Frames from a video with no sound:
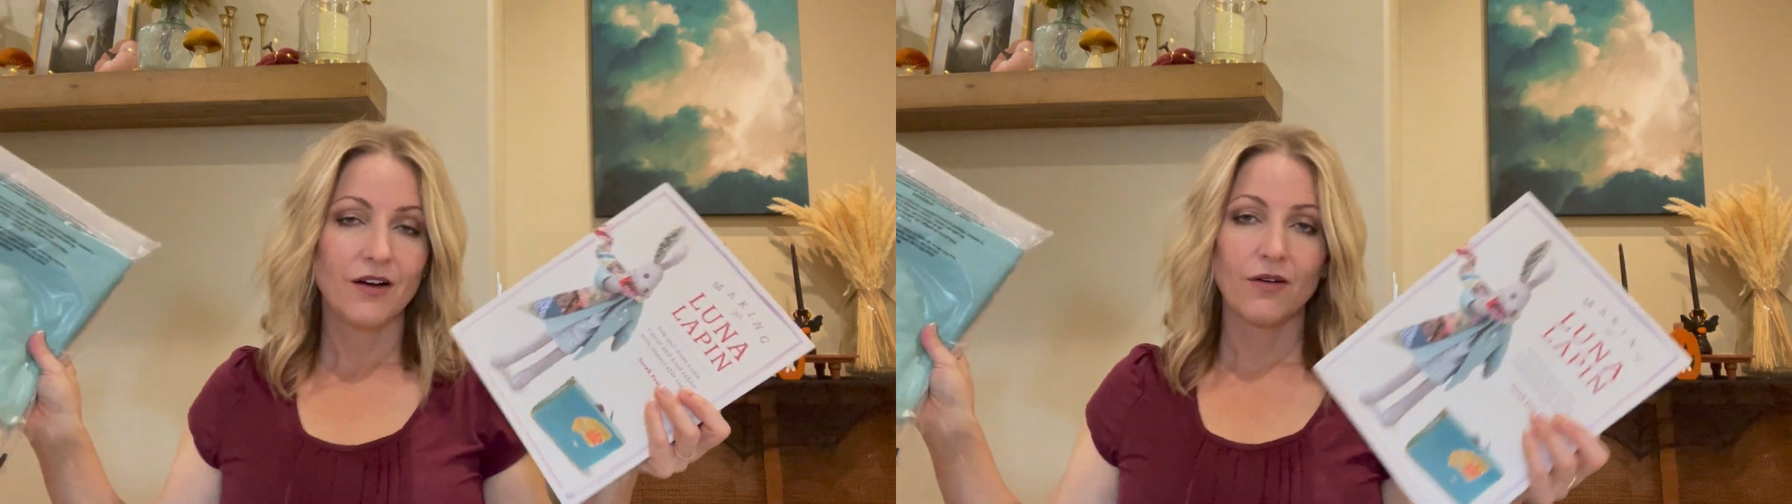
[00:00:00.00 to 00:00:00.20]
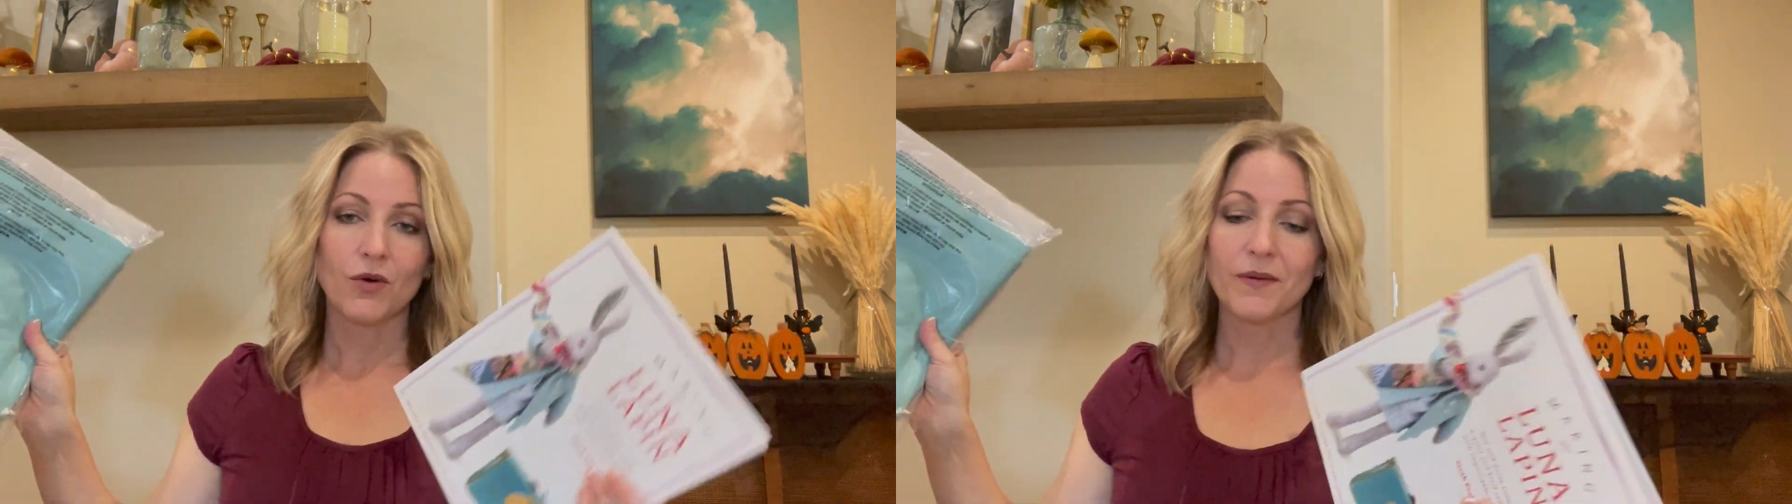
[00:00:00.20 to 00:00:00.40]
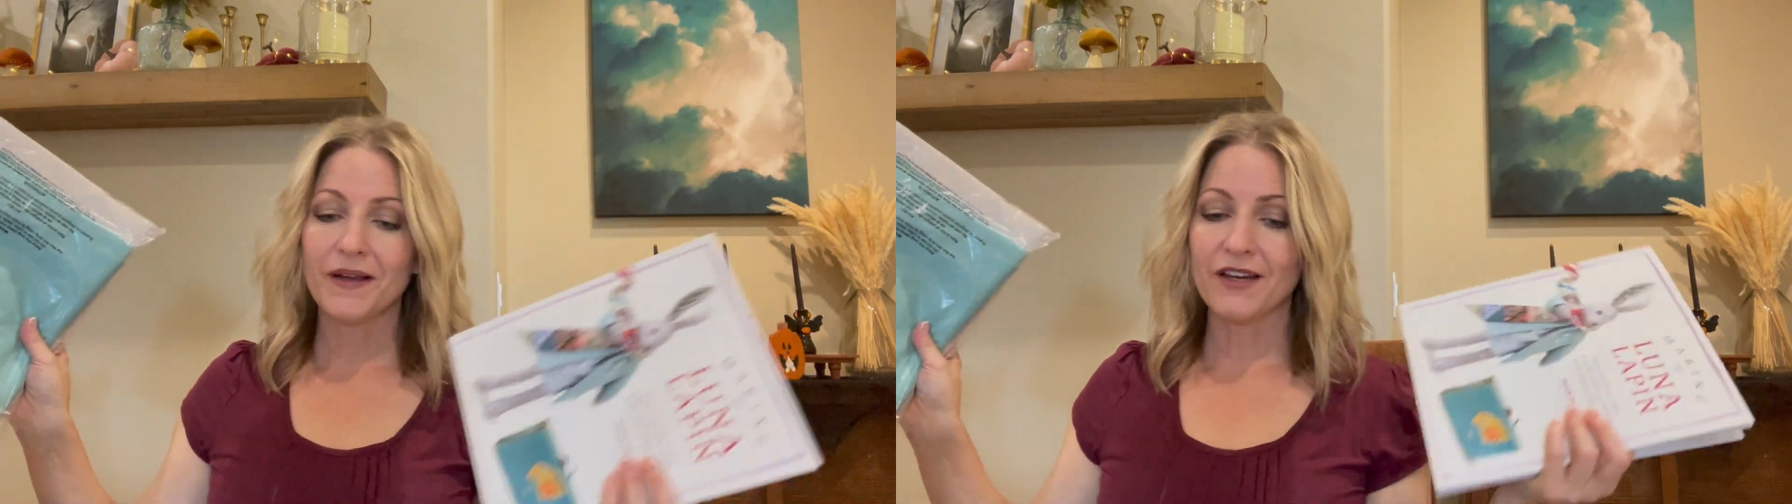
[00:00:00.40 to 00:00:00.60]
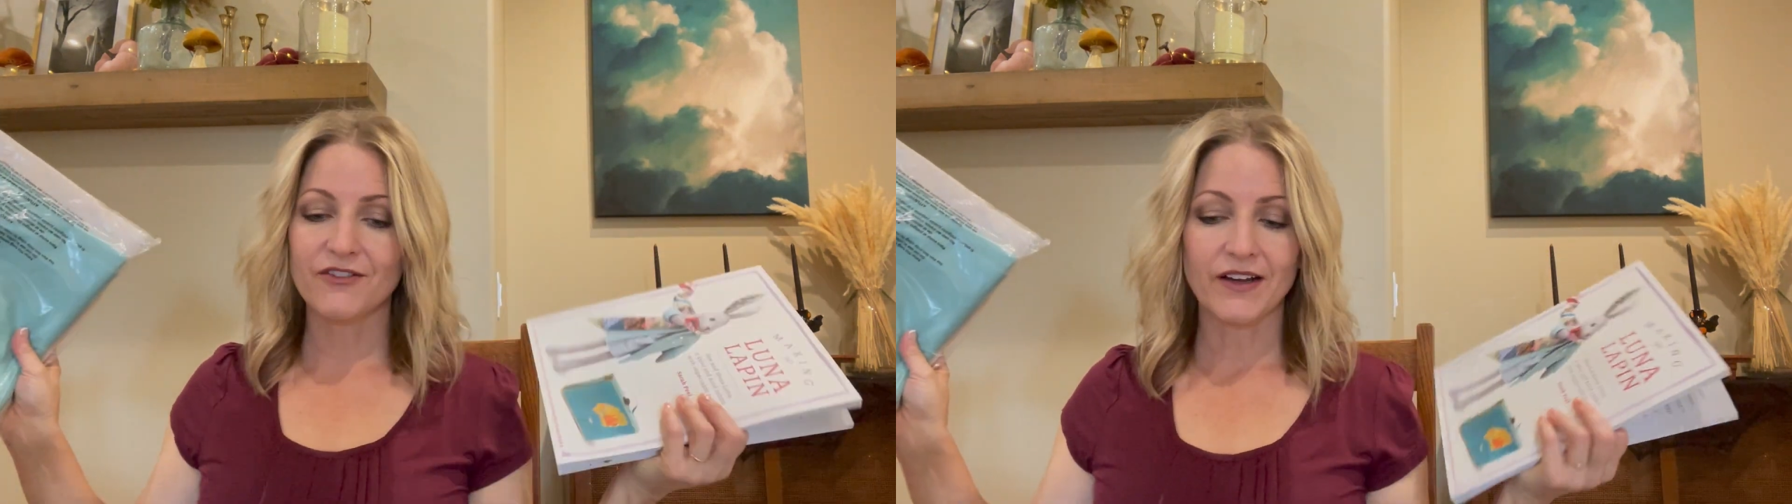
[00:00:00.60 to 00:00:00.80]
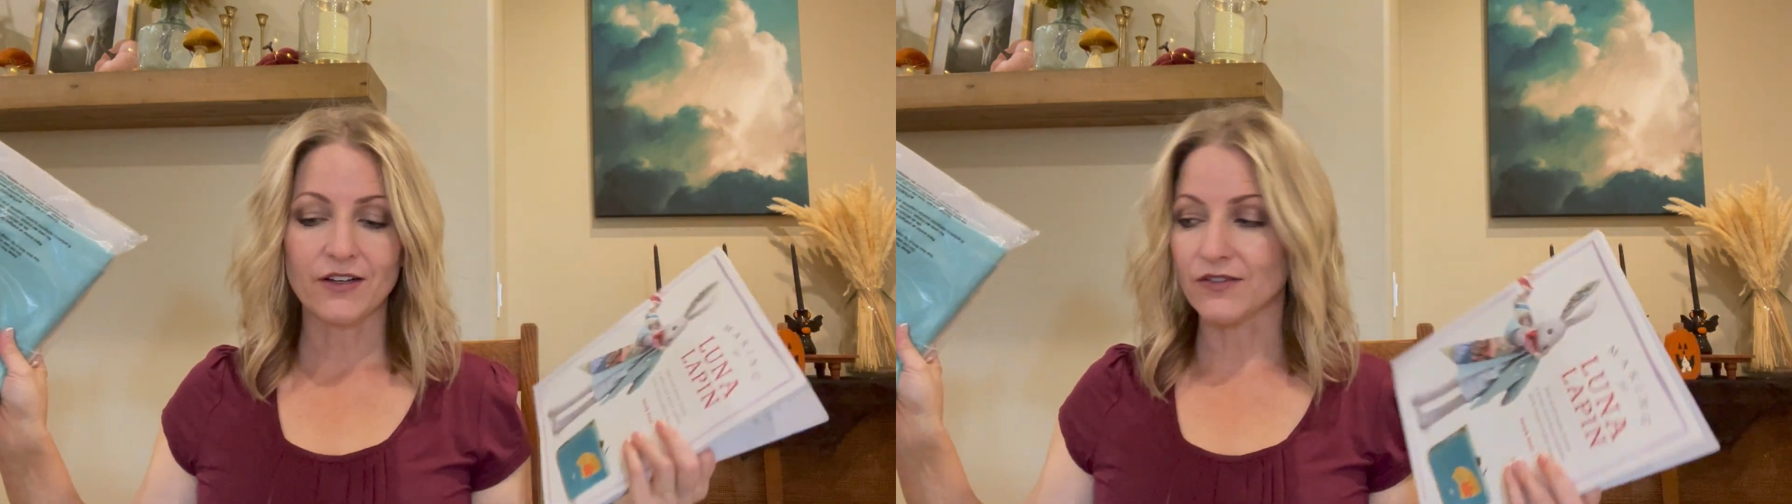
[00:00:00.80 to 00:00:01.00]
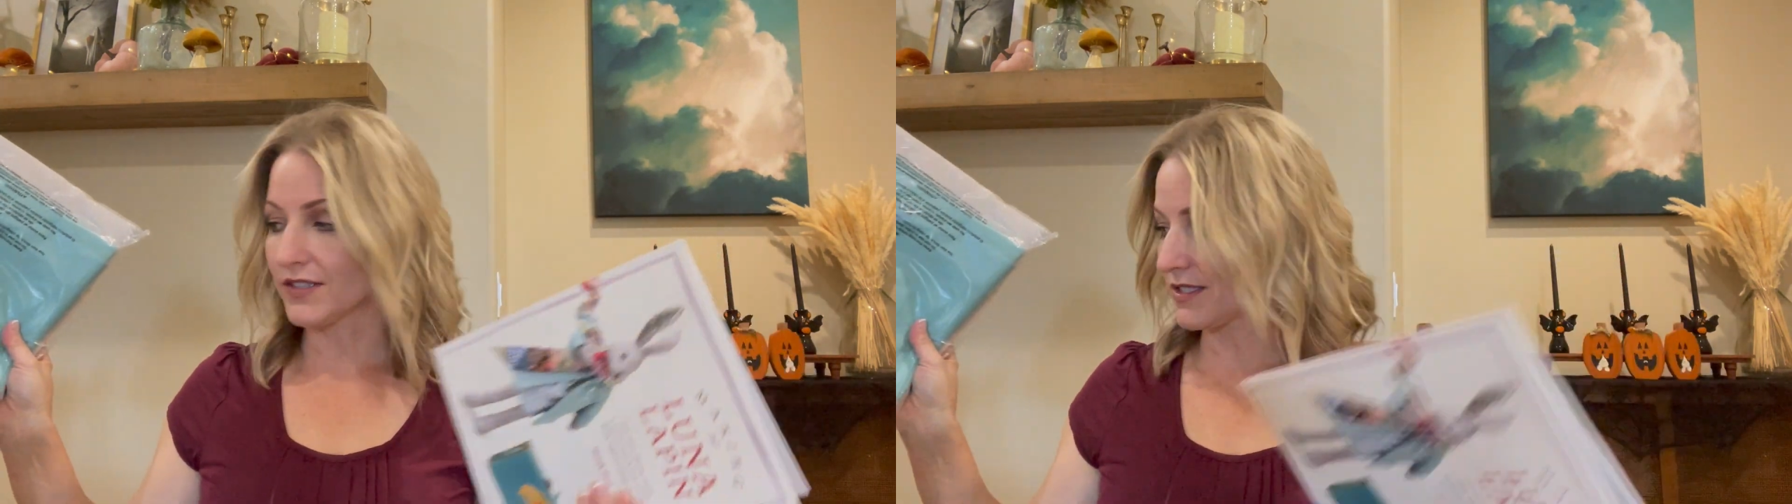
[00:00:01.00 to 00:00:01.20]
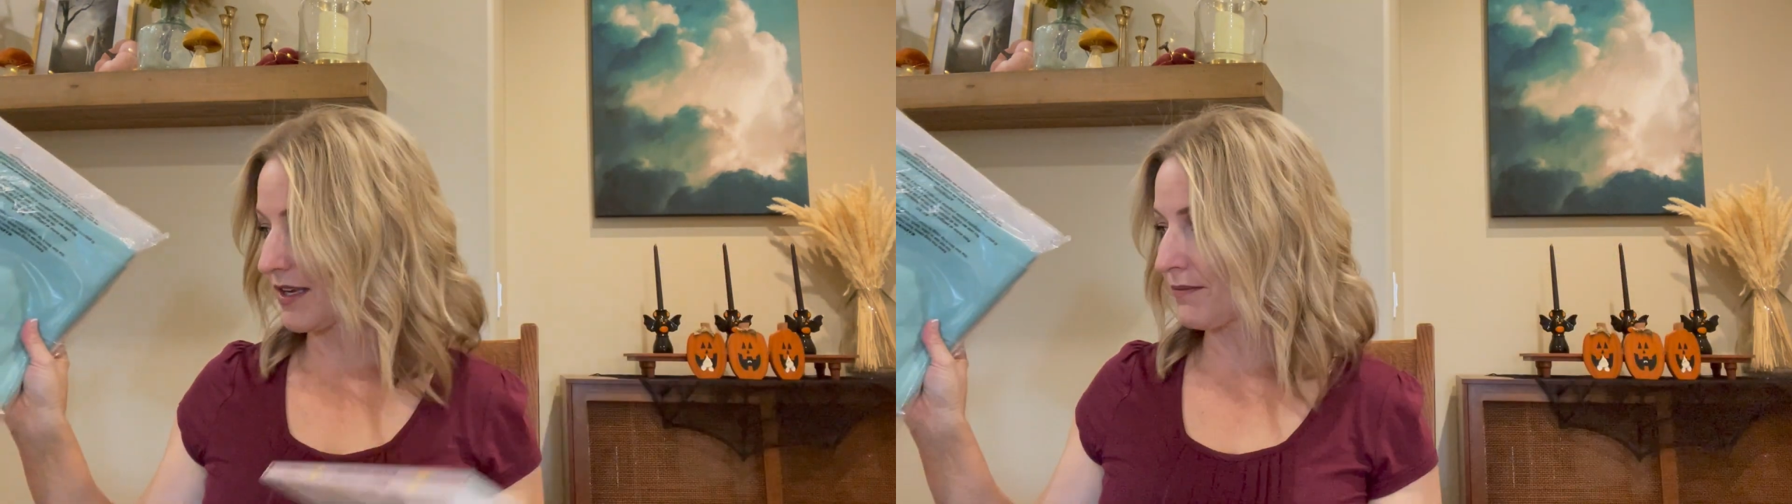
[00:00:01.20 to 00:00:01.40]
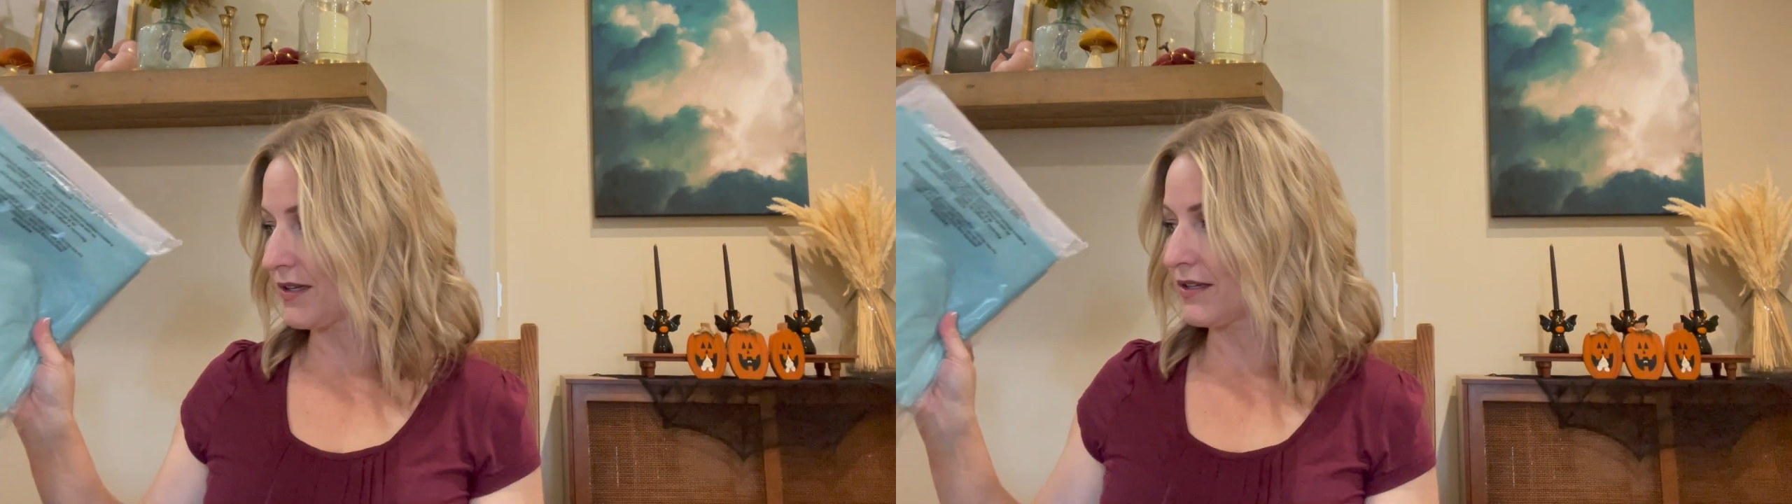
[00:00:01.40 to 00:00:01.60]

where am I going to find all this time?